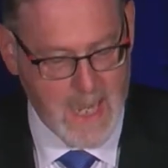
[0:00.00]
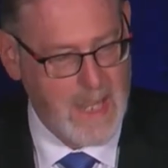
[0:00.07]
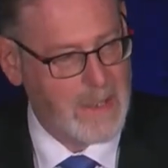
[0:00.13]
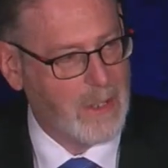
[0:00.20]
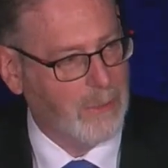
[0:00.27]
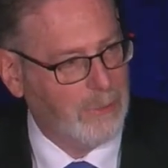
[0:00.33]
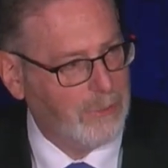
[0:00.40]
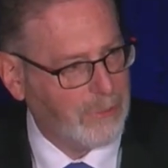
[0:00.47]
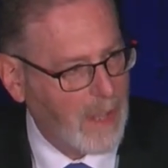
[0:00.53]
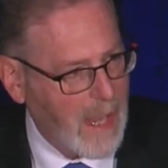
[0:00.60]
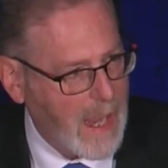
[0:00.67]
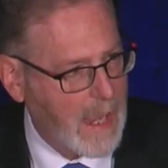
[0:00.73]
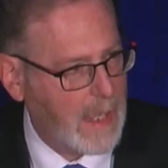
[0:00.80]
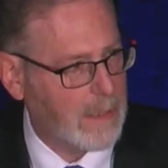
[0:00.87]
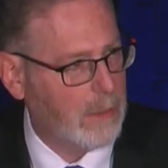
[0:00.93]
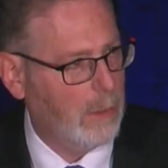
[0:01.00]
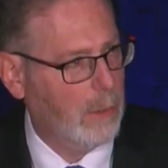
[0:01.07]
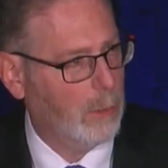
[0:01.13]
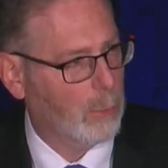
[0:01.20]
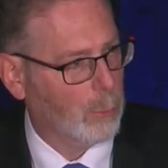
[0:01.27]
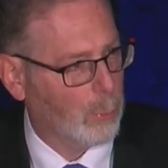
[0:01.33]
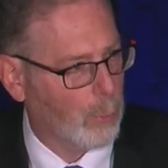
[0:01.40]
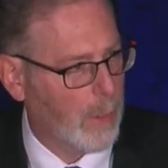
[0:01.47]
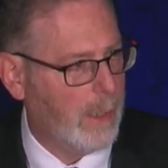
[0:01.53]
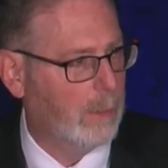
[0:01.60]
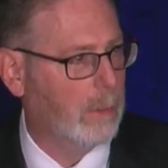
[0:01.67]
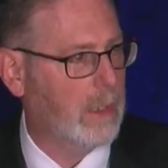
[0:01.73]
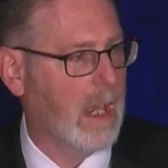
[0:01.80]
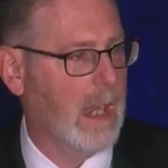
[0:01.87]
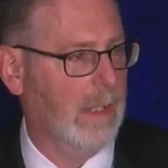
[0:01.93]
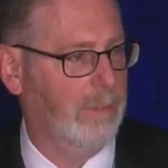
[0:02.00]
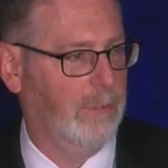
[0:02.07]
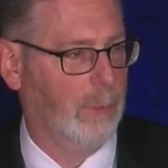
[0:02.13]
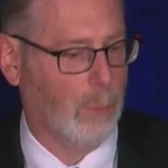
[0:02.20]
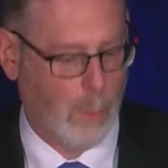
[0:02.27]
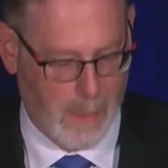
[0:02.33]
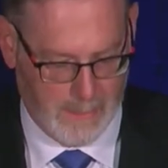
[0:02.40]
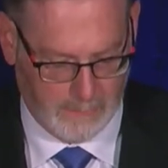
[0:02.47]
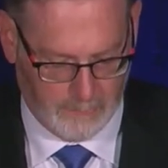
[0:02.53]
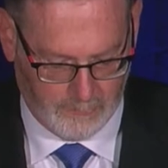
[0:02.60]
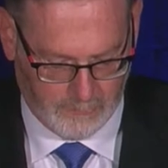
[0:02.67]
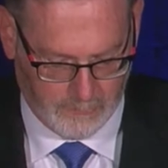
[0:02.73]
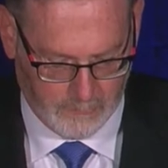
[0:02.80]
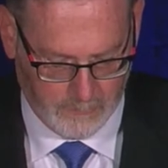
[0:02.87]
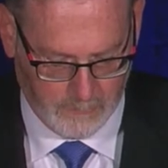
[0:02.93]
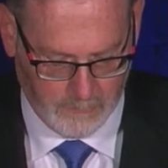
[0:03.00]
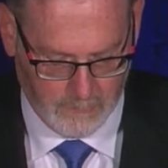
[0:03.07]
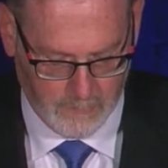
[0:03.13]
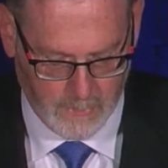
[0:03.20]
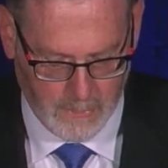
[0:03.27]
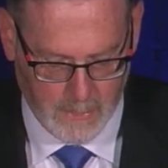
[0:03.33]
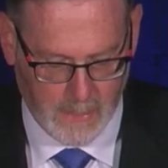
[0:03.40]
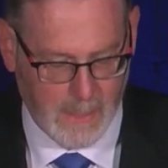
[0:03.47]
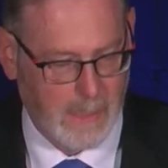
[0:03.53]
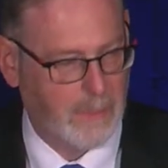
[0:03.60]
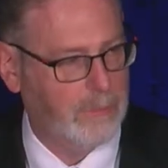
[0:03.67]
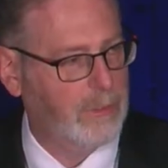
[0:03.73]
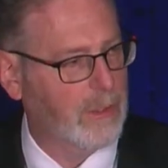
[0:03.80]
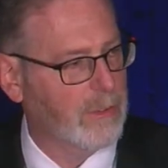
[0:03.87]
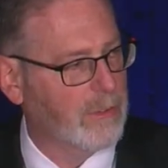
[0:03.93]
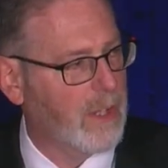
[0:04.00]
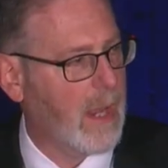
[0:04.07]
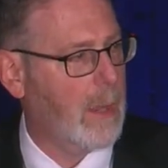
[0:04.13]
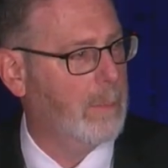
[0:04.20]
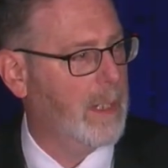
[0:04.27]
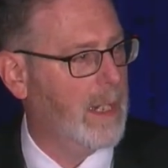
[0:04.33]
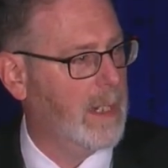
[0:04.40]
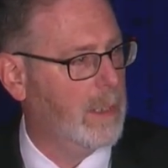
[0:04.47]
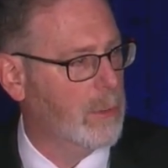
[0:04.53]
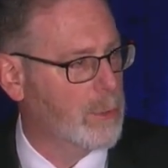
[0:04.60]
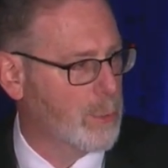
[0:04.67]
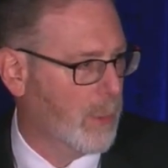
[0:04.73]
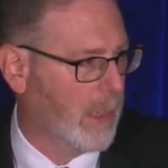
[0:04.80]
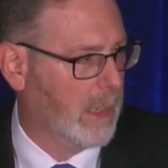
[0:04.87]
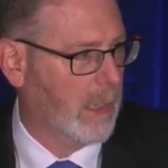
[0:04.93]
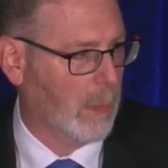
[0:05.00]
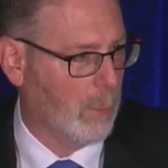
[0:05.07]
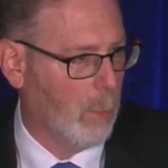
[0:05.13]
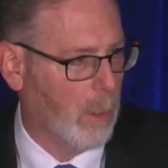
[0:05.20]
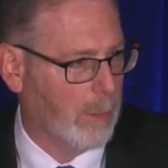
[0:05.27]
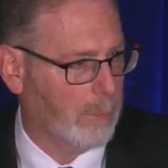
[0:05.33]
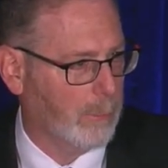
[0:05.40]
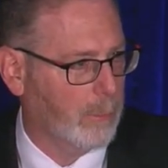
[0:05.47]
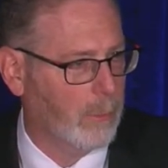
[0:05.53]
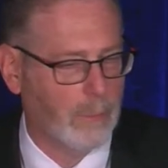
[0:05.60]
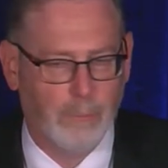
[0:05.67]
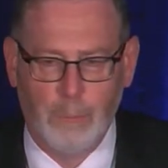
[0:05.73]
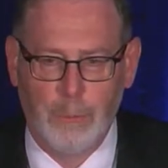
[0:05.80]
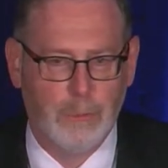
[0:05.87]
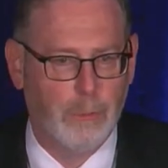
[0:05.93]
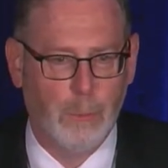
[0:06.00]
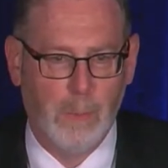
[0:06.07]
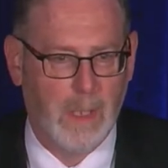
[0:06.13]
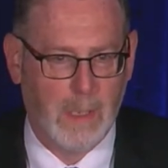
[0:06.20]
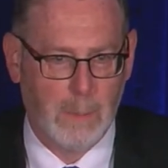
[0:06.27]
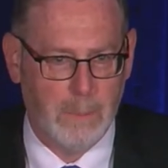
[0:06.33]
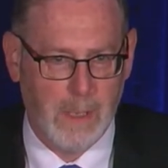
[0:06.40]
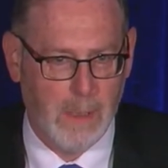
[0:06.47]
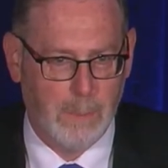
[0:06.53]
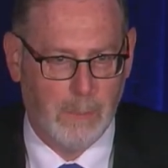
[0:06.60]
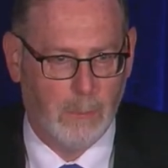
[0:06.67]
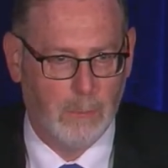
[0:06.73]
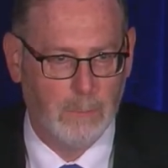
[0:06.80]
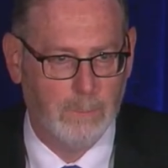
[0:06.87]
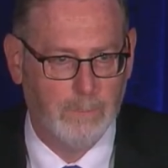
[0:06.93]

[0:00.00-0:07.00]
The sad, real consequence is contaminated drinking water for too many people.